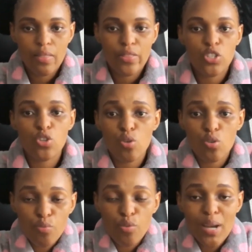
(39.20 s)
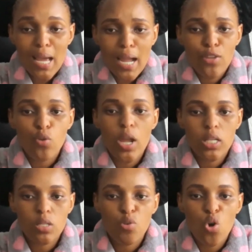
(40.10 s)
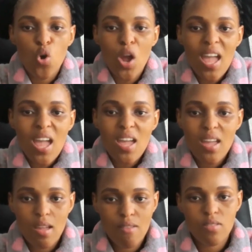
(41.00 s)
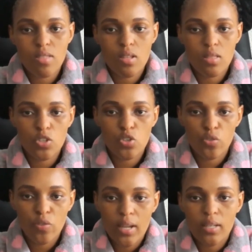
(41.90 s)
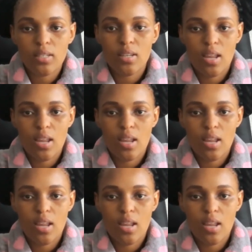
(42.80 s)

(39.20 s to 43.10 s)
that you go to Mpumalanga and you explore everything that you find.